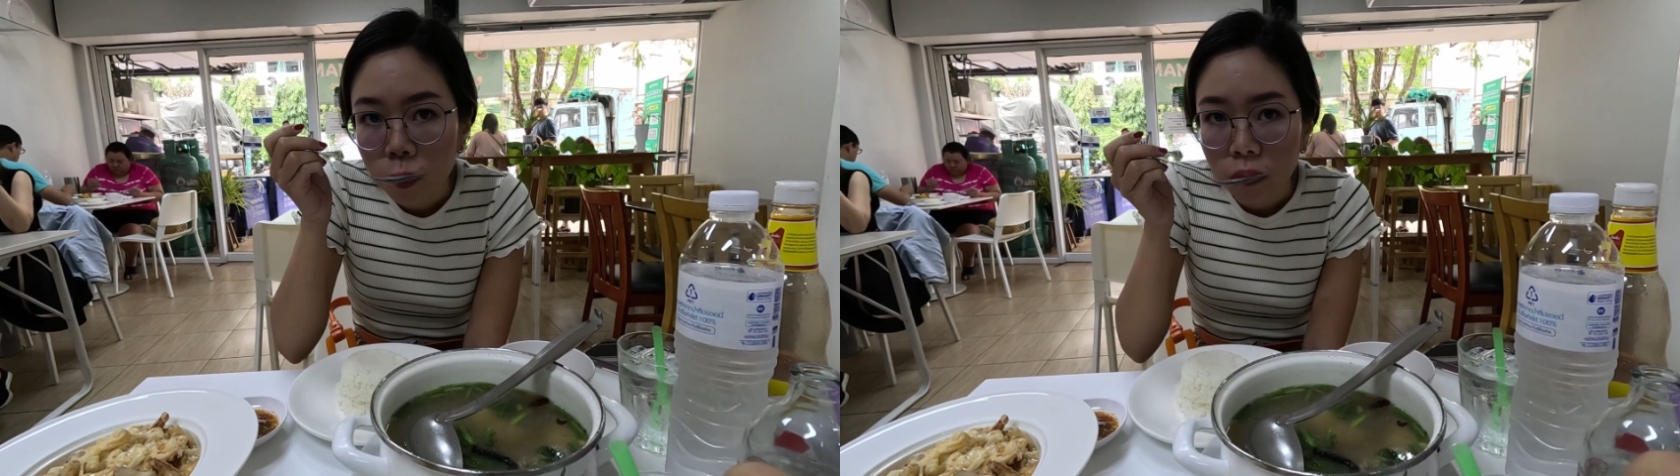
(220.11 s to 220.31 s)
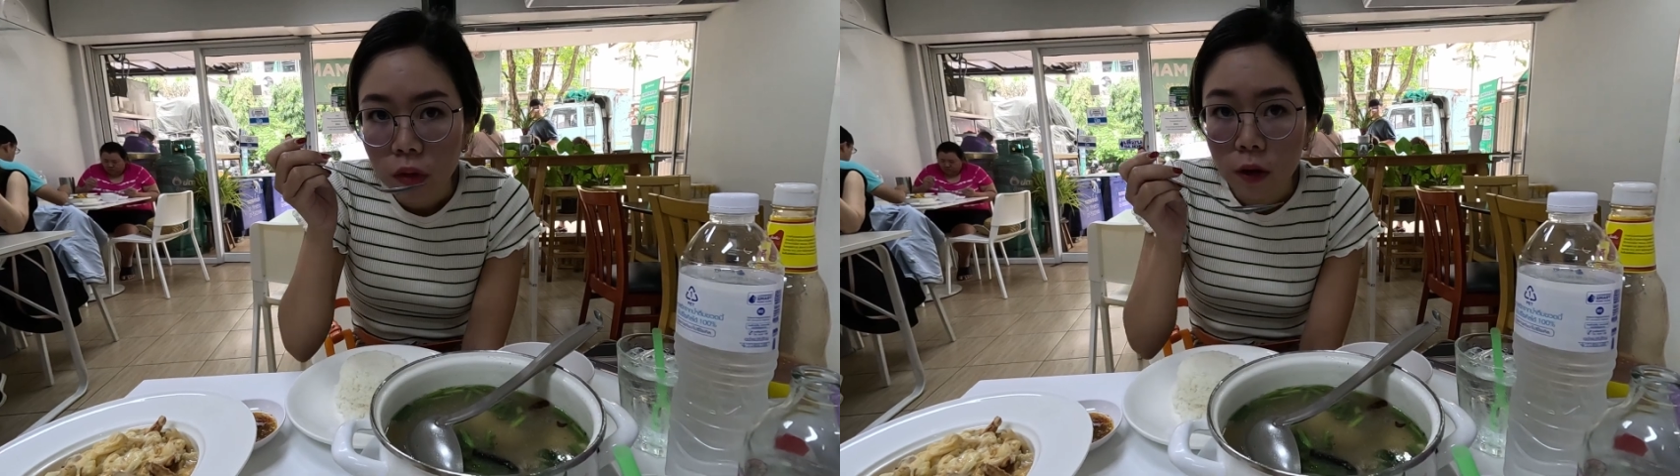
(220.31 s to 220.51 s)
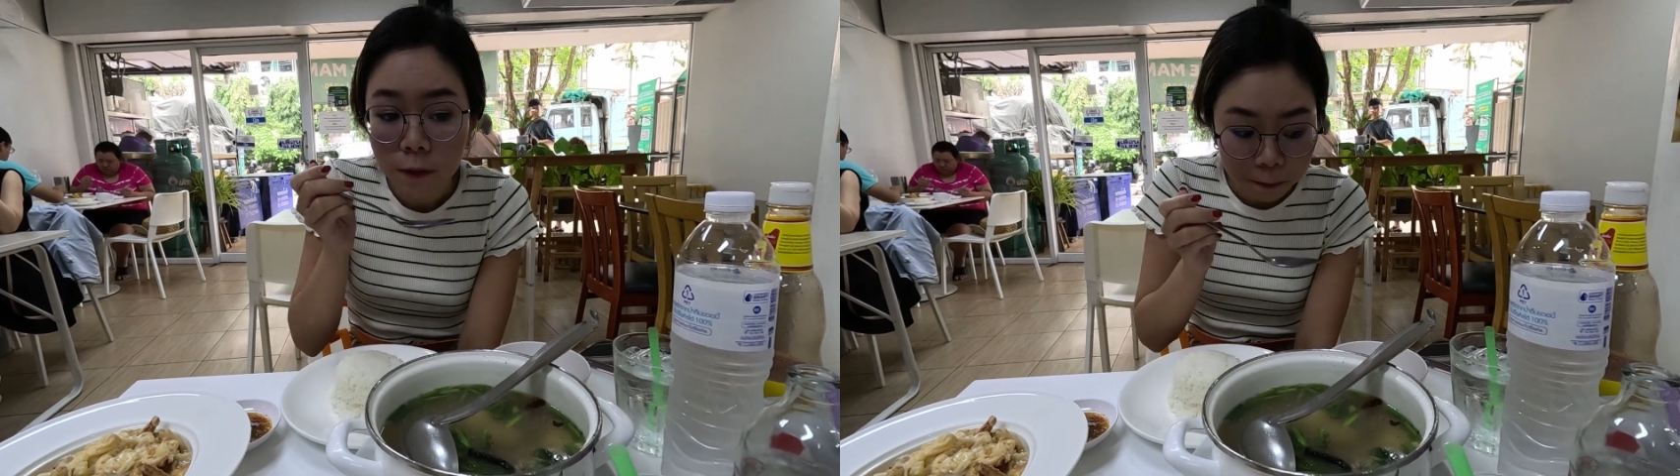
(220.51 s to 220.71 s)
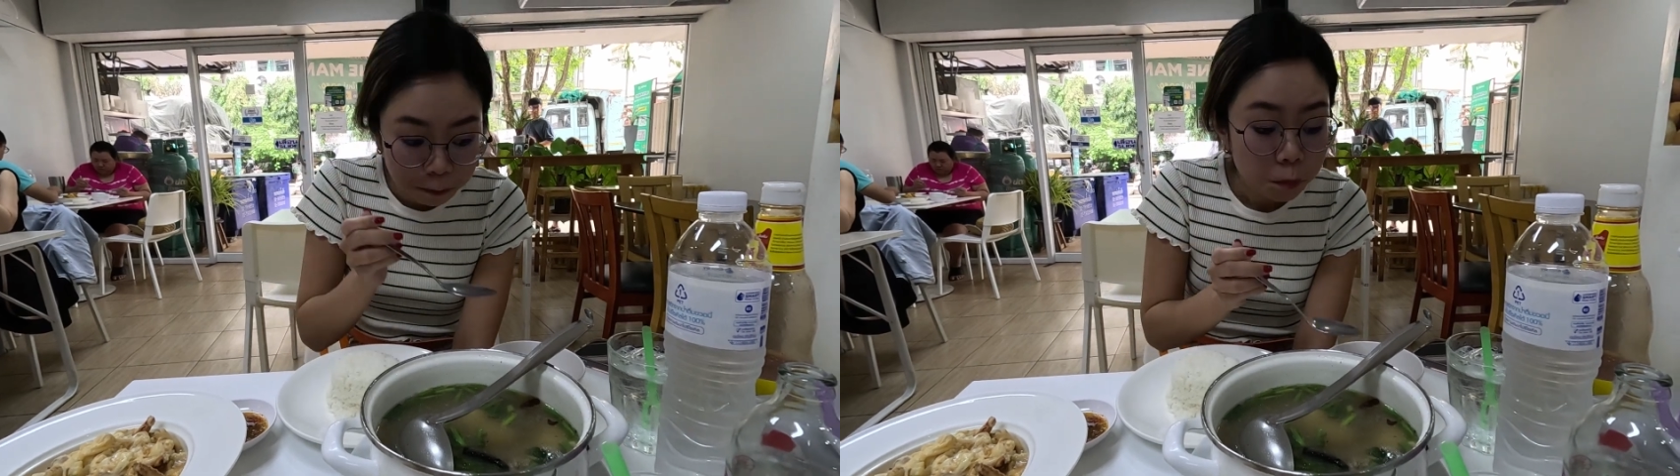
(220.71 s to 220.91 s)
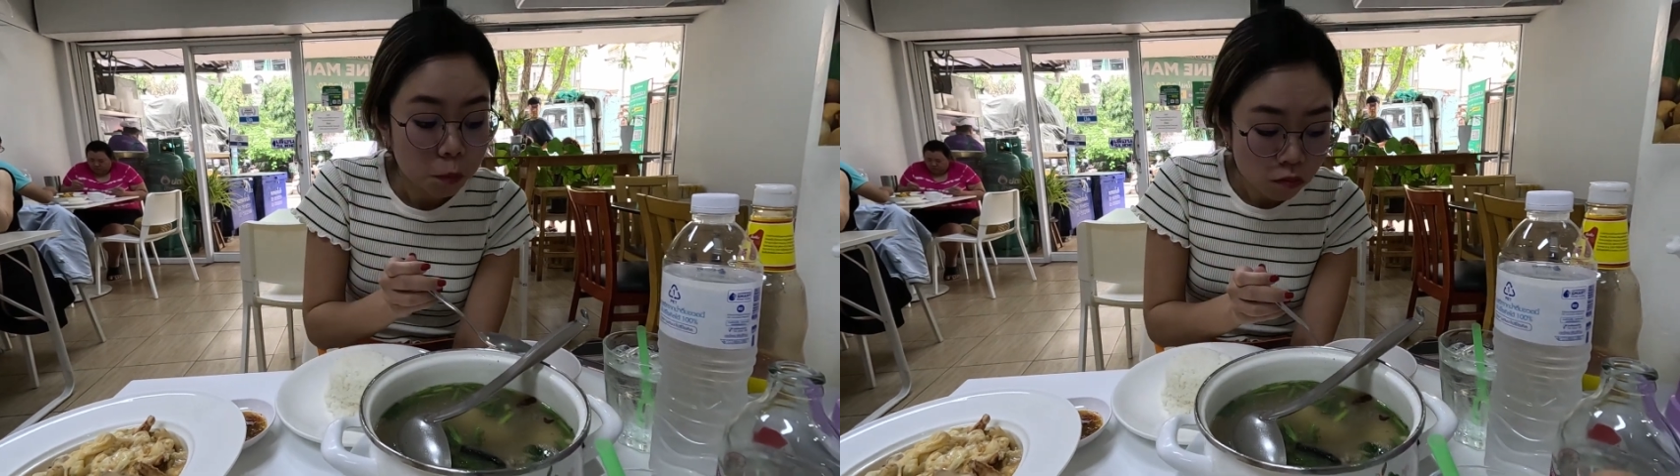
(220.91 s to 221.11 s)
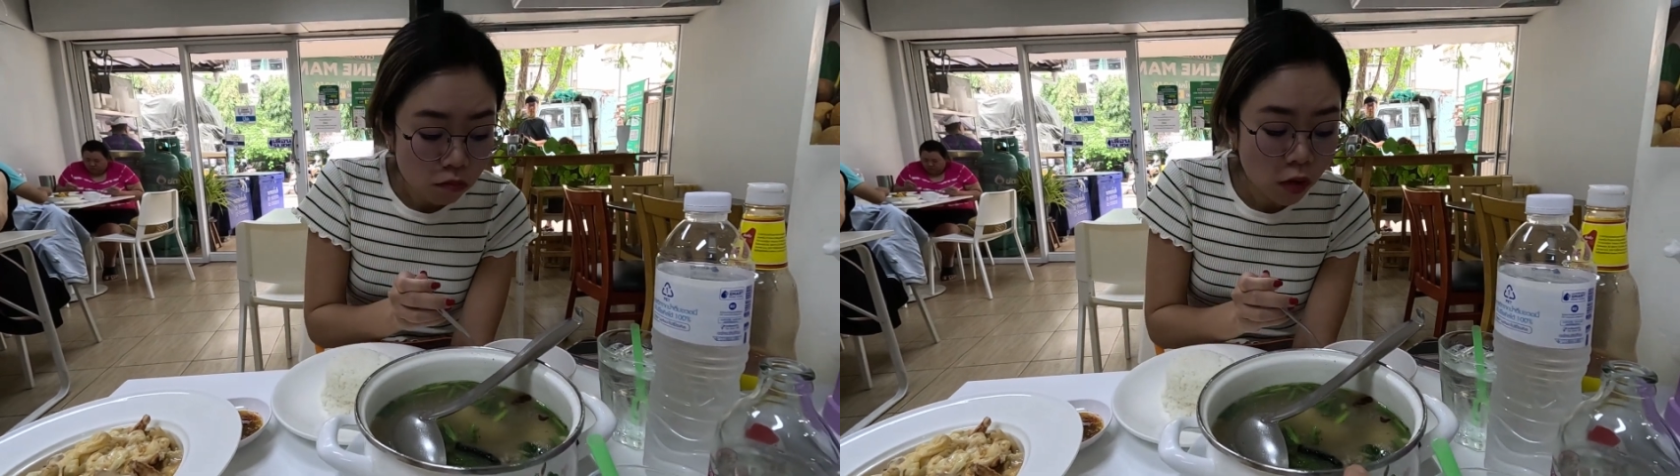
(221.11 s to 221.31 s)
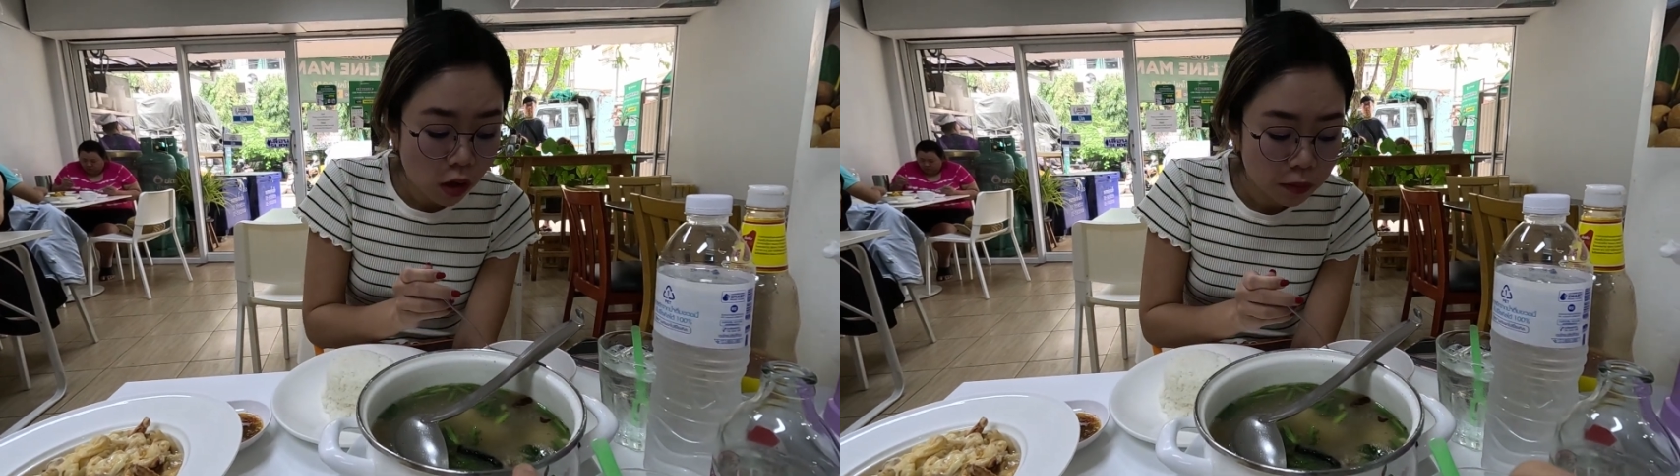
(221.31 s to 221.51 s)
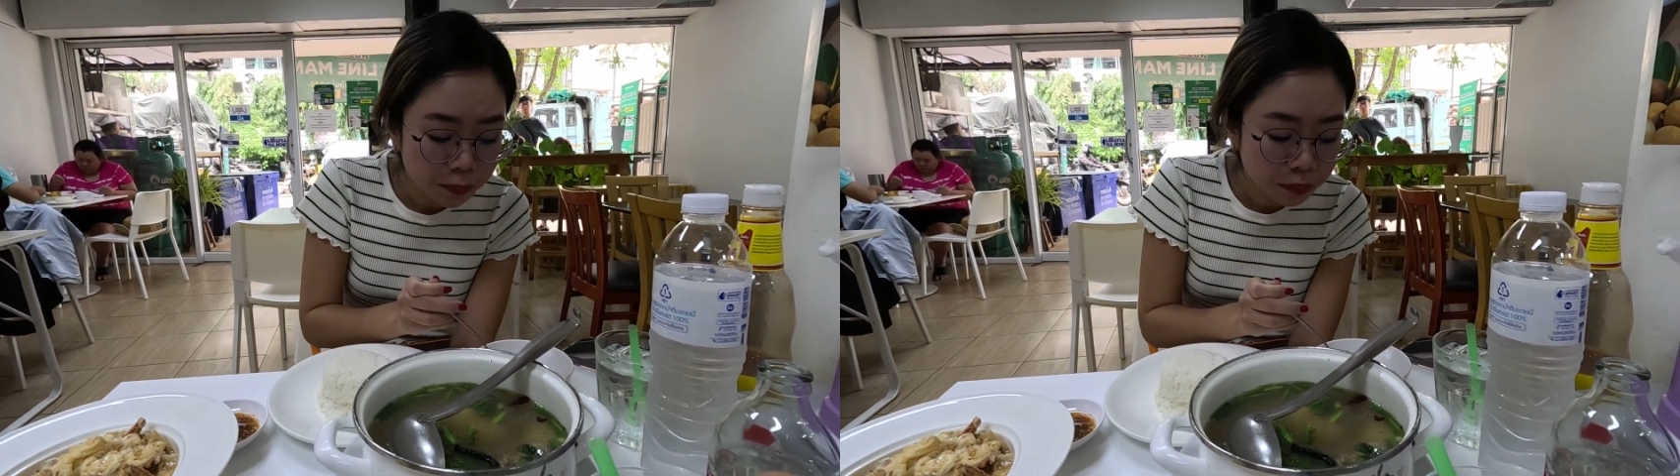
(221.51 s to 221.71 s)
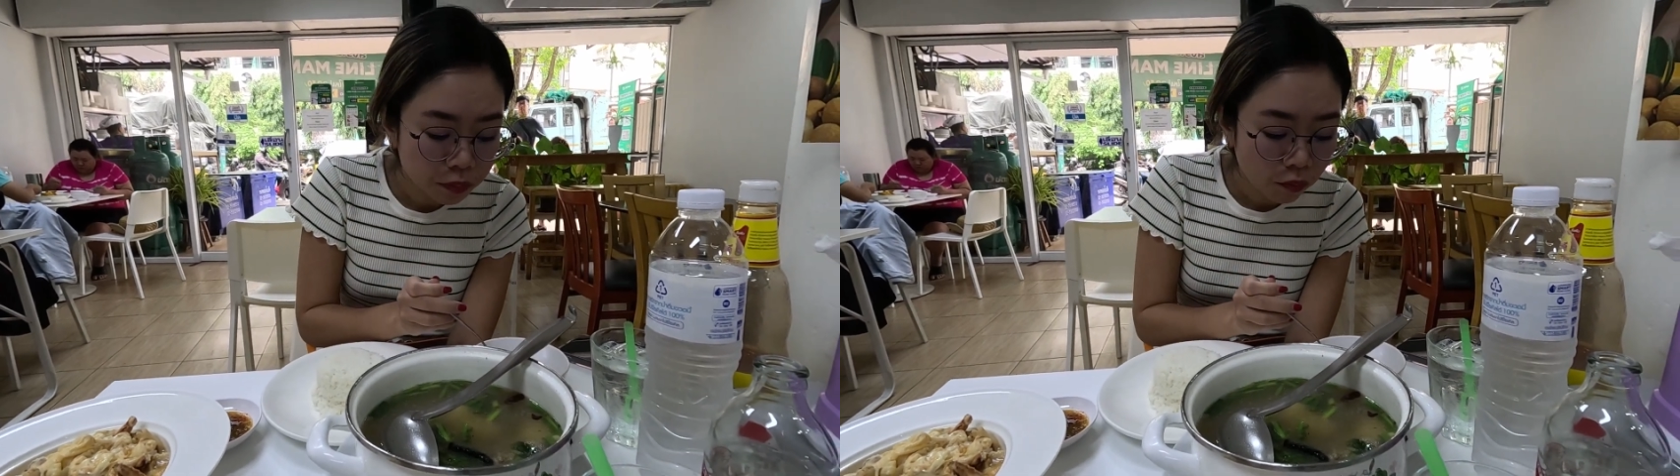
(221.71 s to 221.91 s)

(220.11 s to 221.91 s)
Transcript: version, but less sour.